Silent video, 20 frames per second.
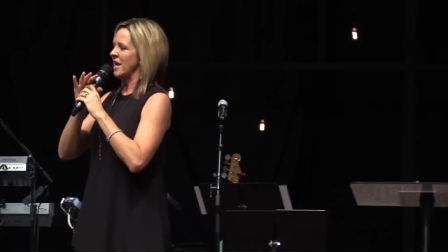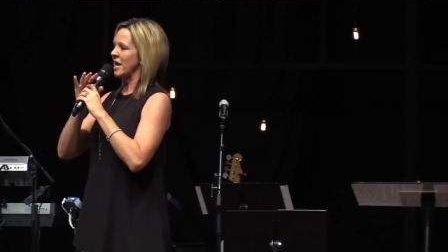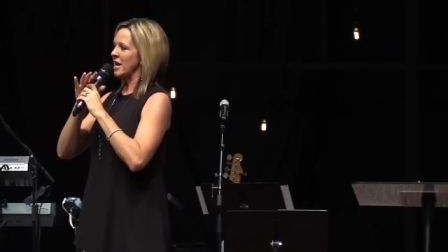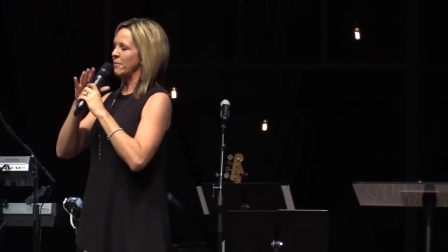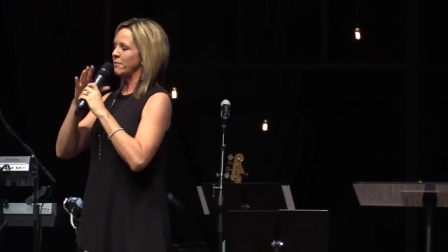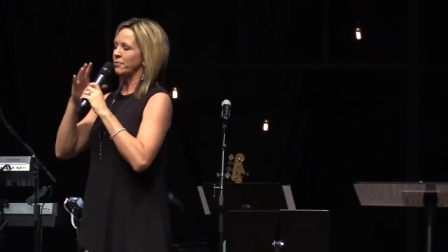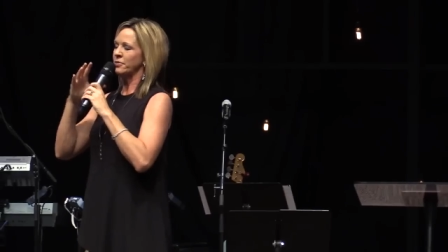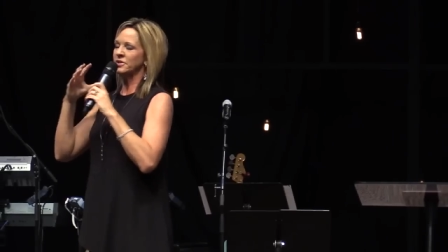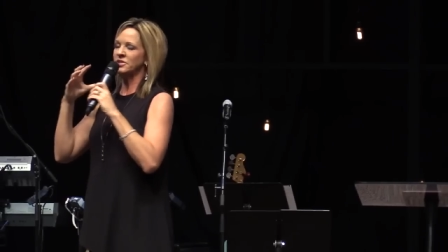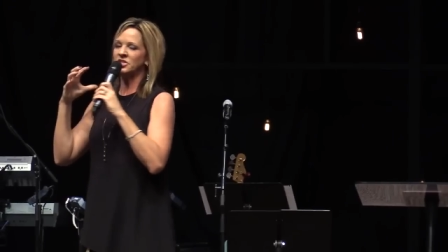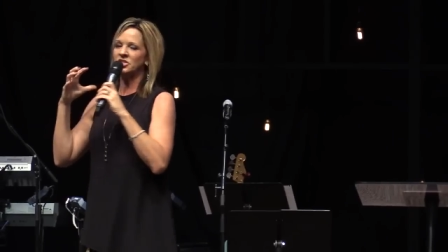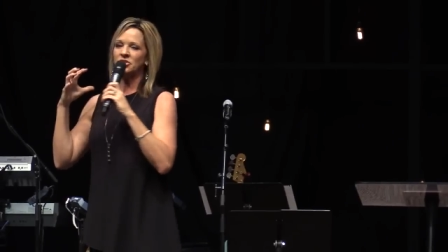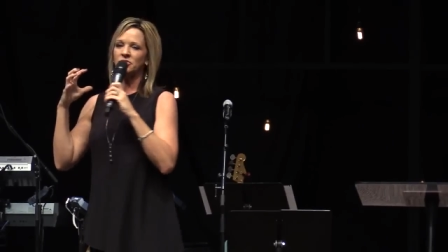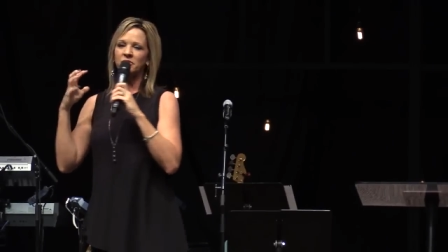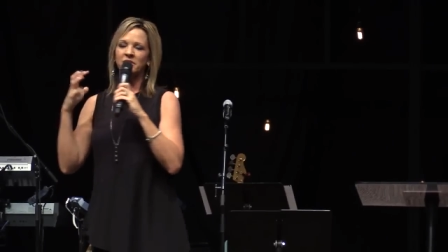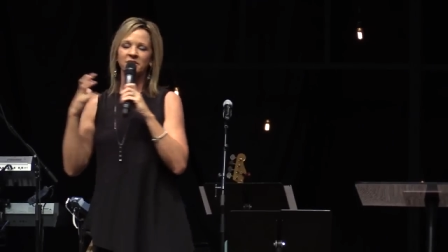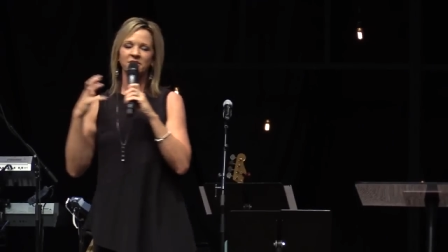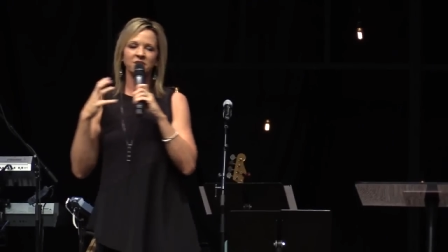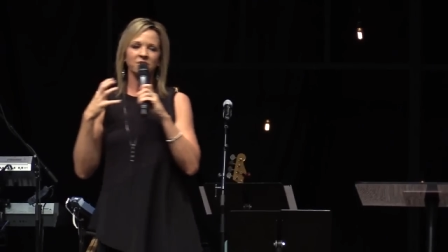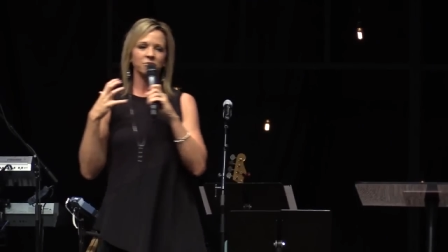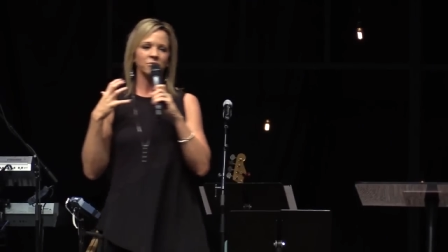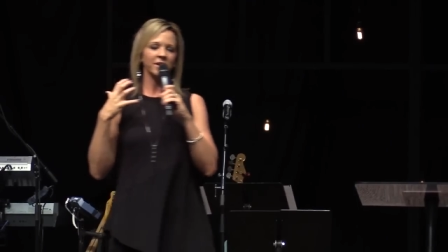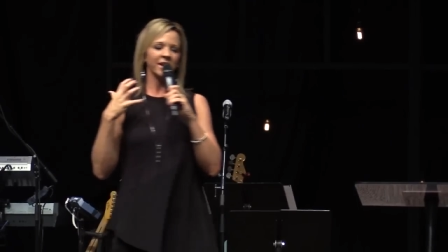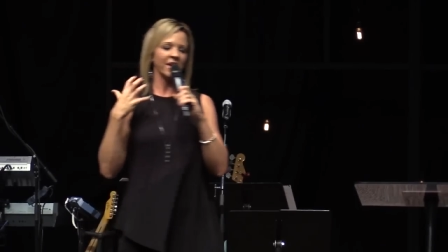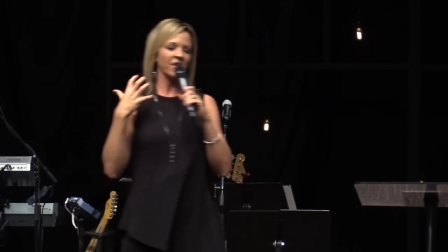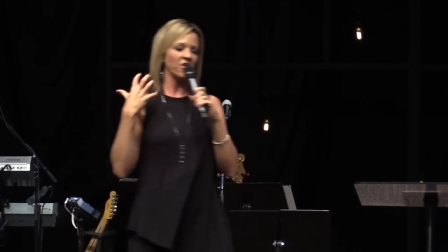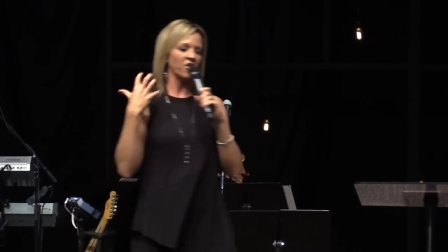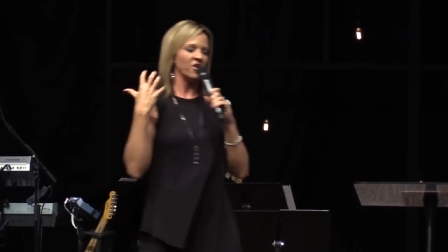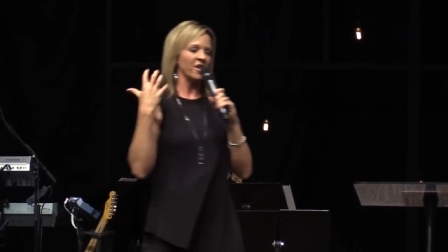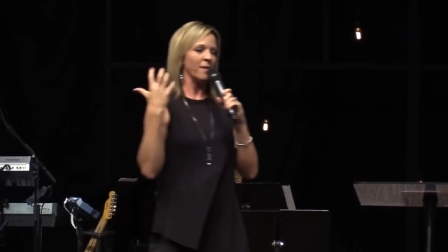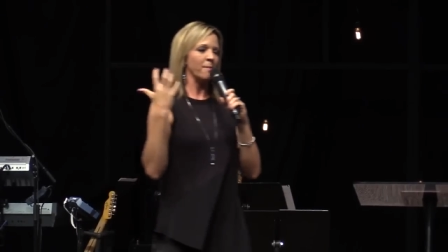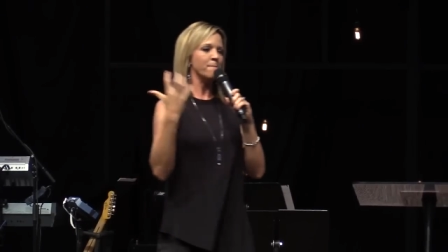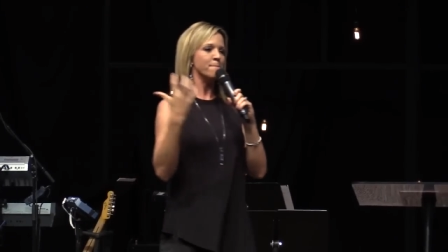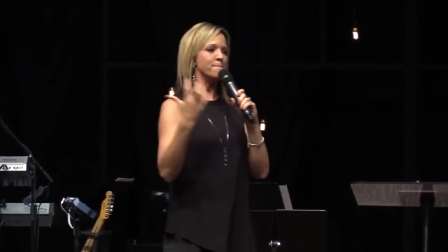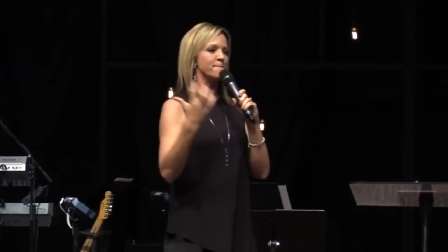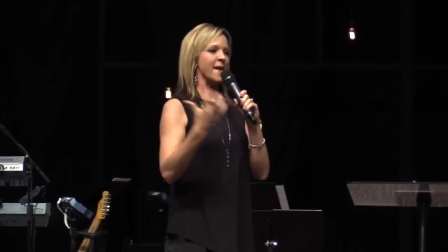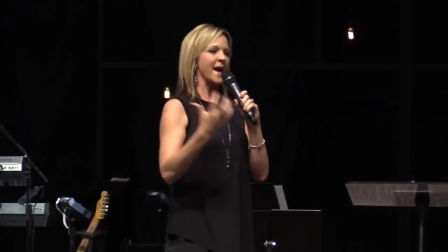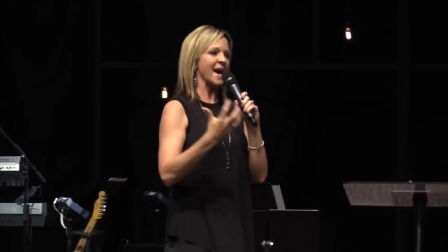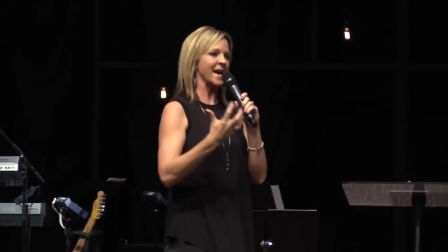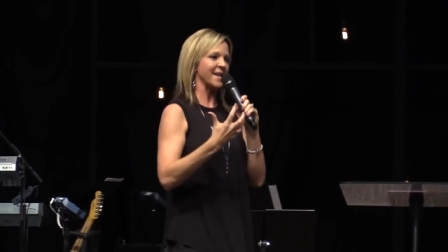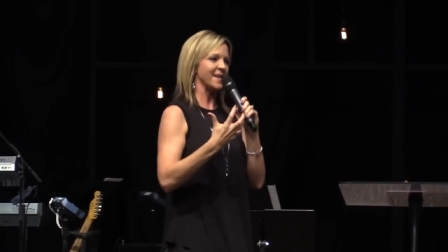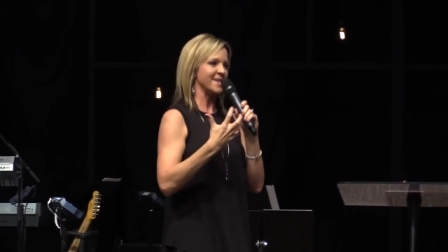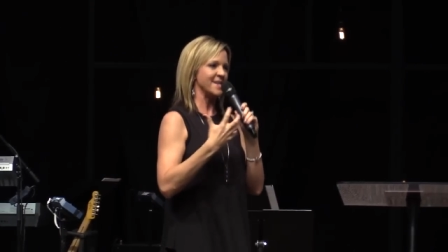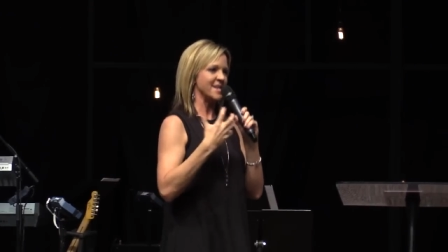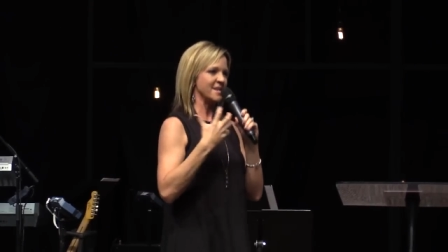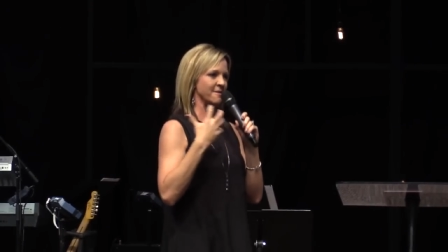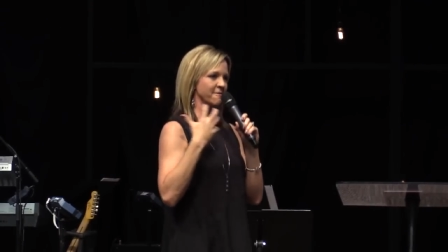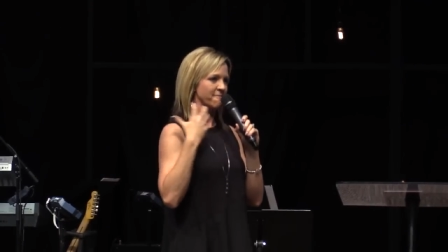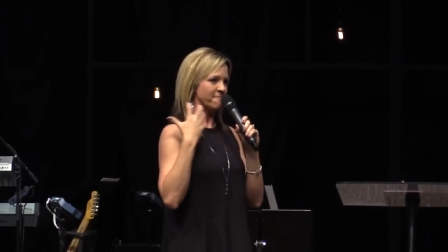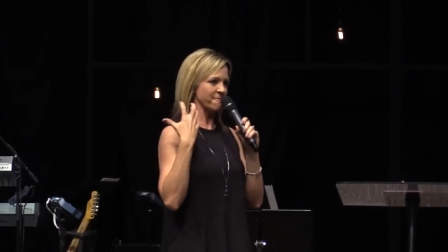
it puts you into what I call a maddening